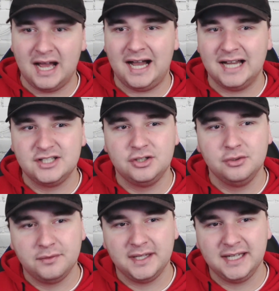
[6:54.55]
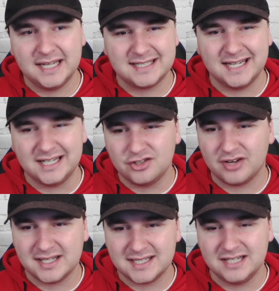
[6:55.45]
I do think it's an
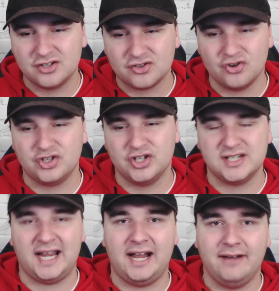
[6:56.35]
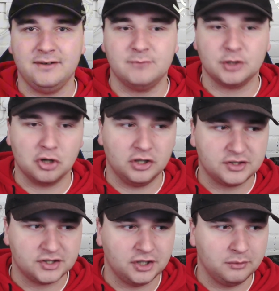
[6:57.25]
interesting discussion to have in
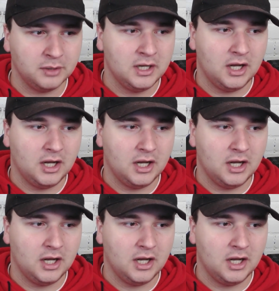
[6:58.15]
regards to